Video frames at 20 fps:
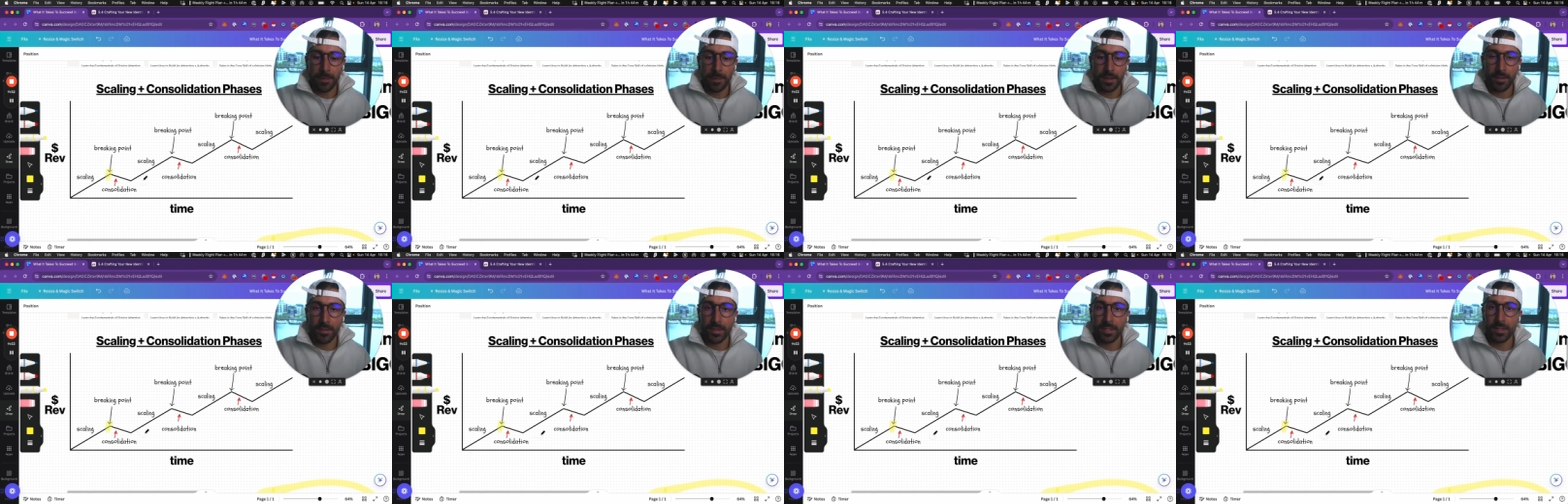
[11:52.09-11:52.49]

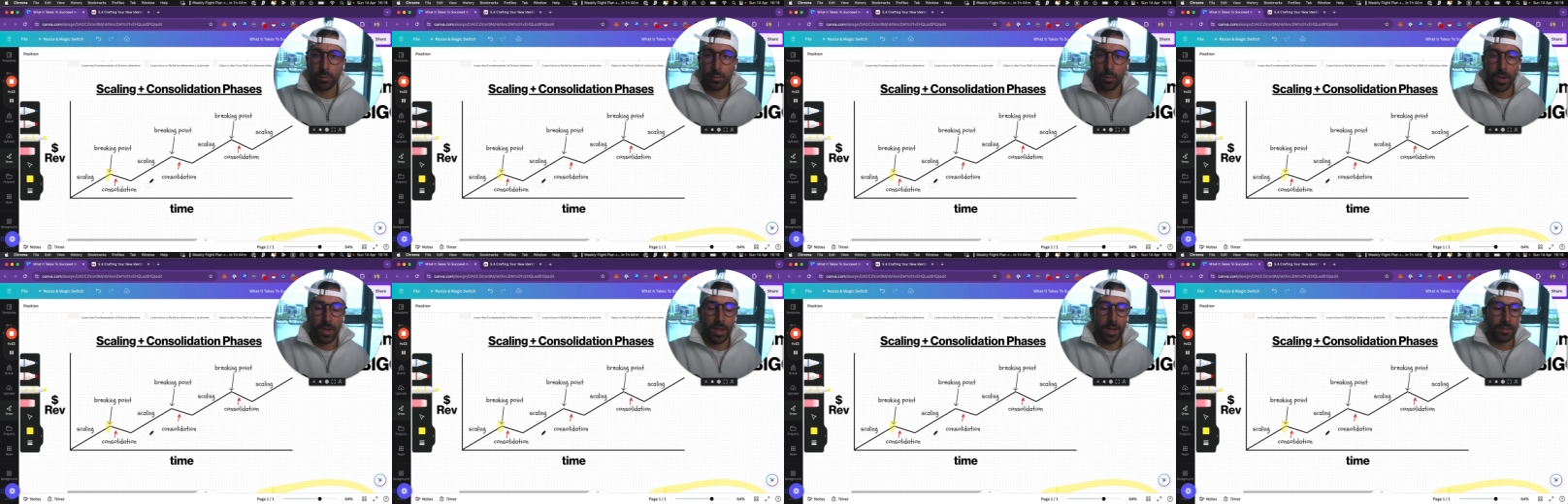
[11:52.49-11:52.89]
And this is
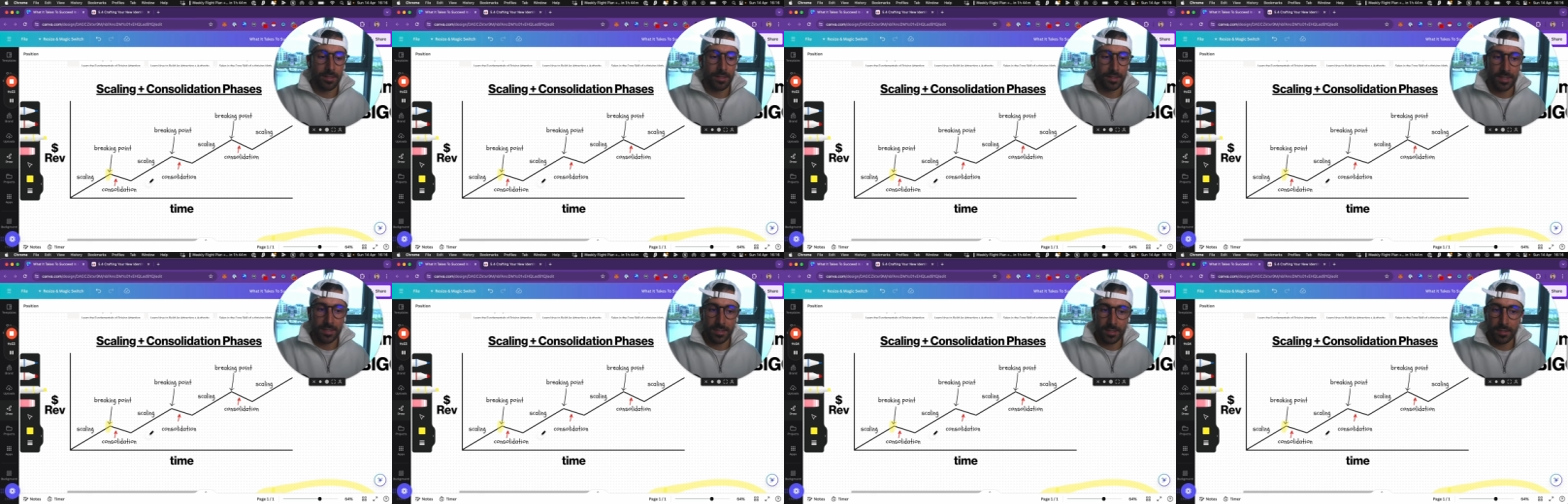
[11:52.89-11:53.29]
where the
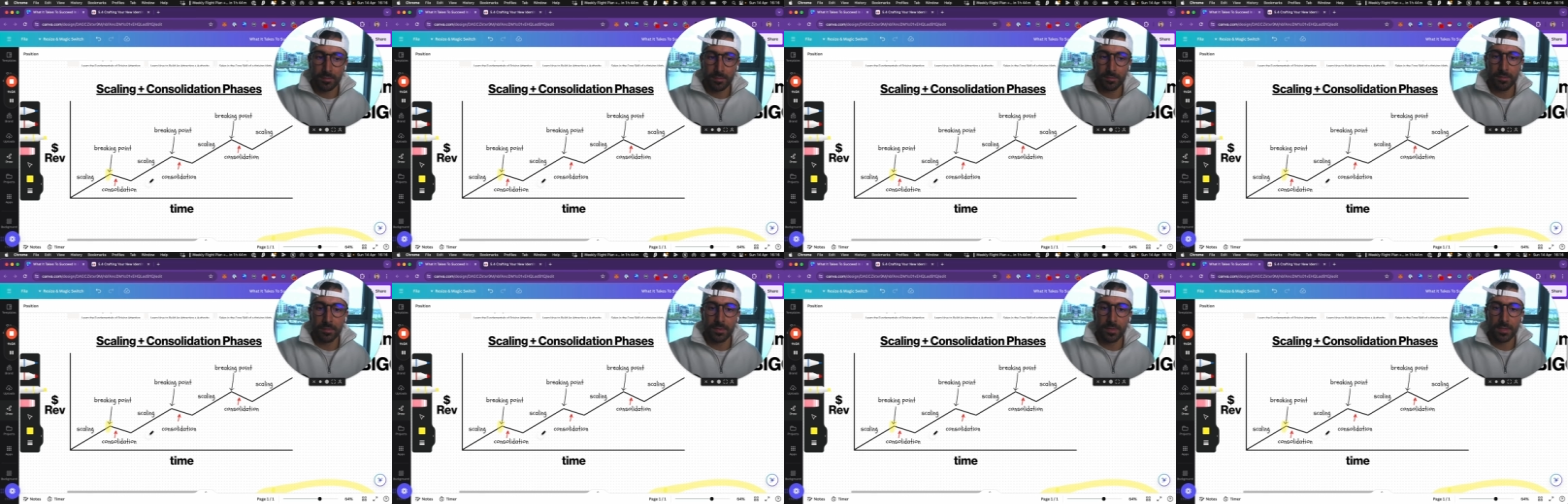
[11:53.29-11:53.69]

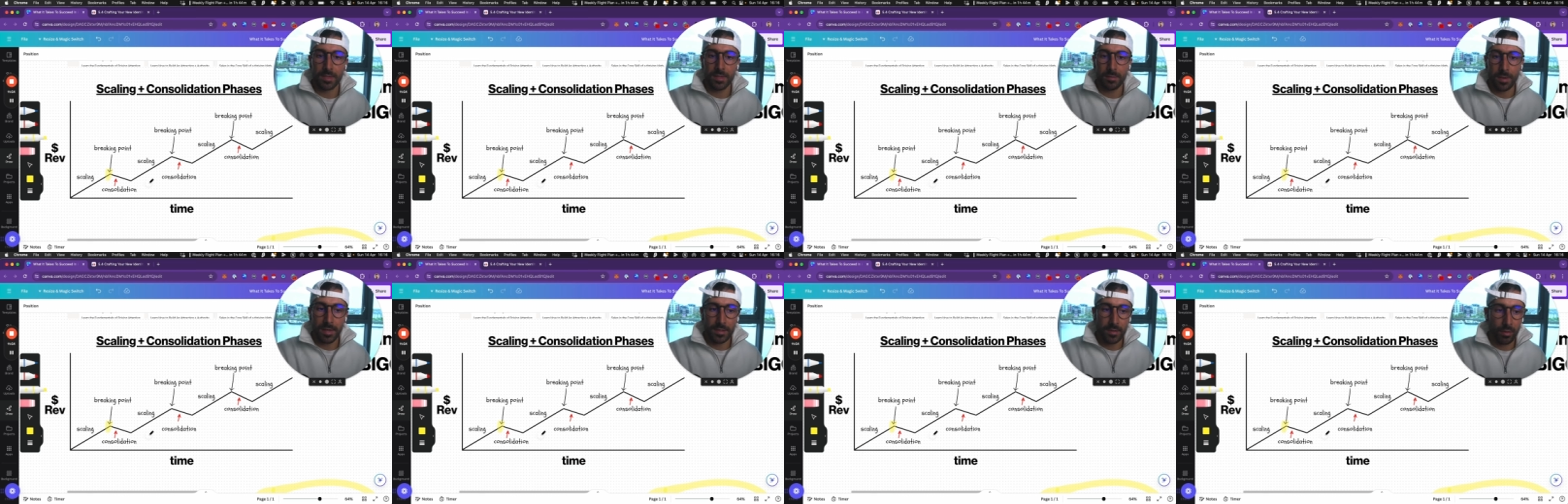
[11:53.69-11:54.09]
systems, the
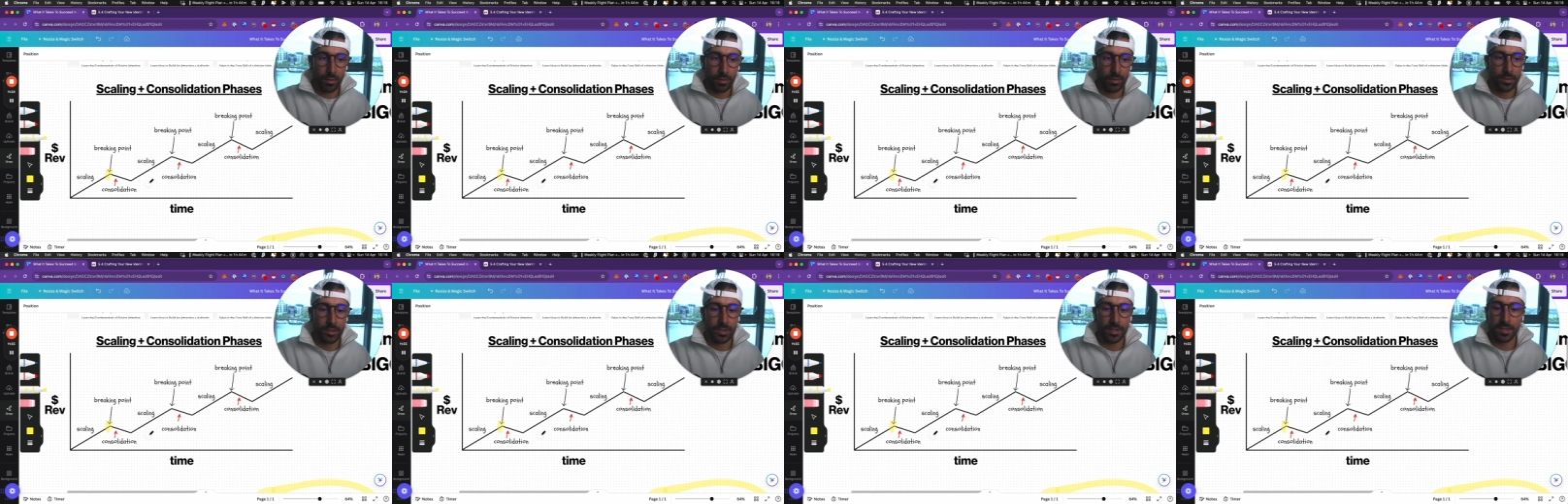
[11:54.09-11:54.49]

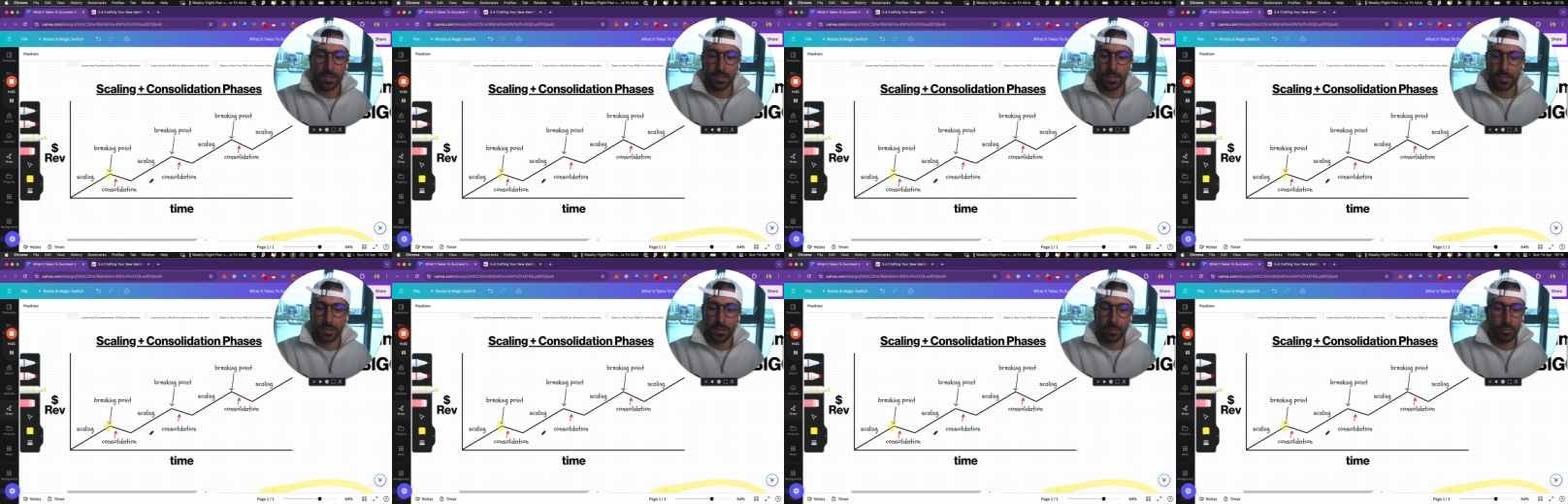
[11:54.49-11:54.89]

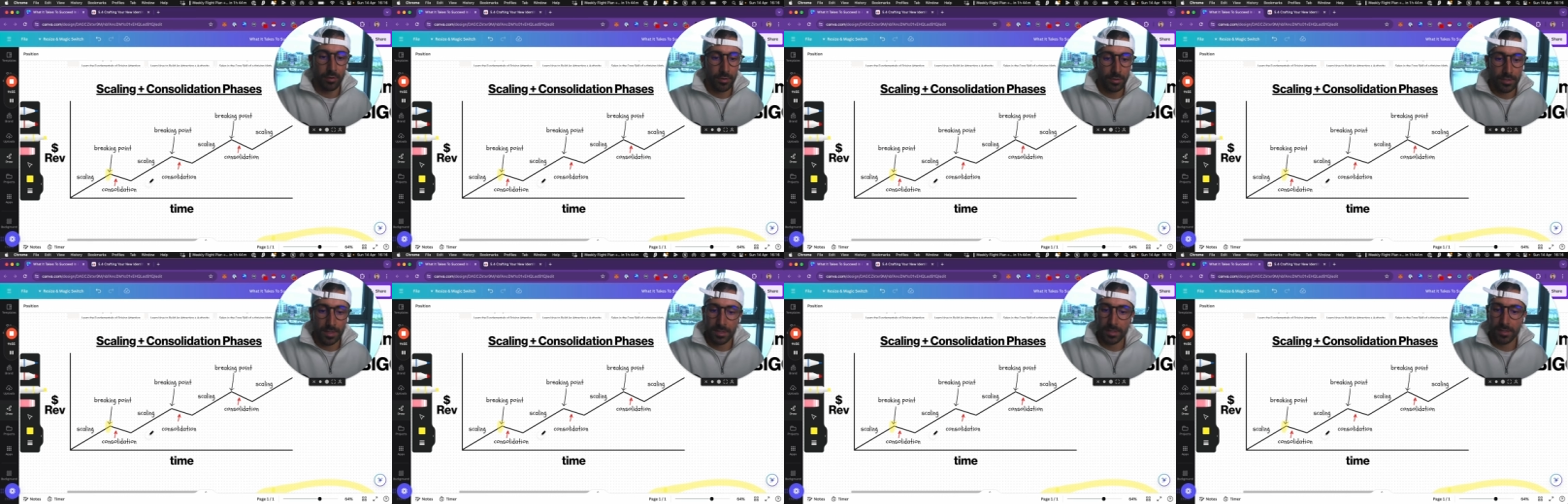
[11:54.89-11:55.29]
methodologies, the
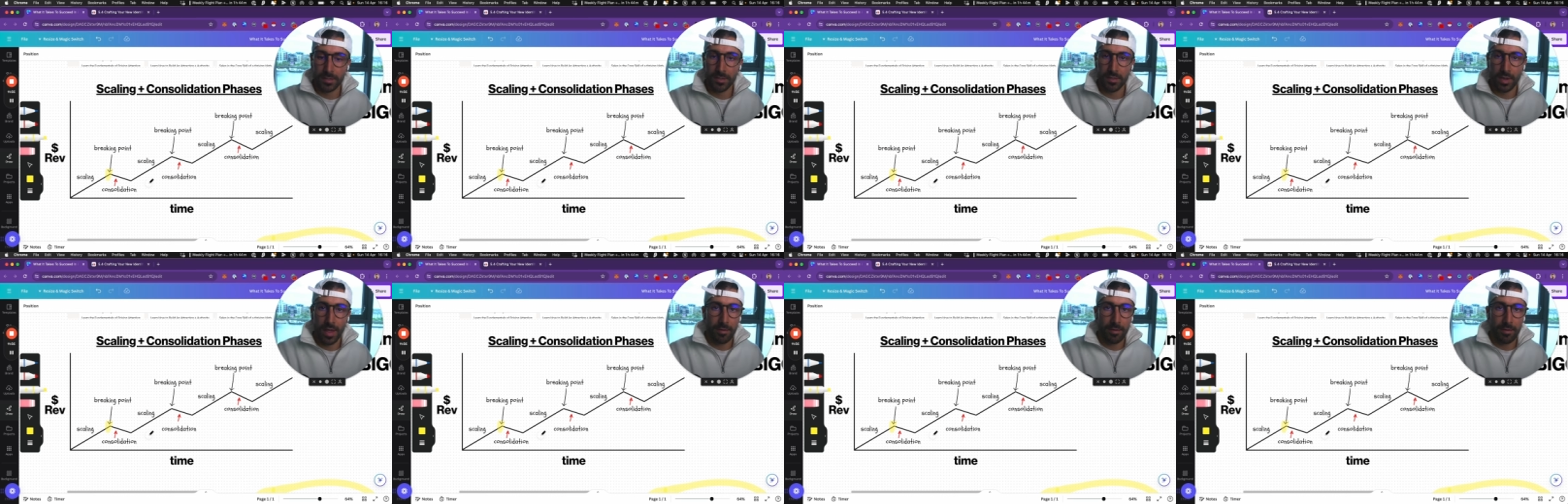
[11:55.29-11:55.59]
processes,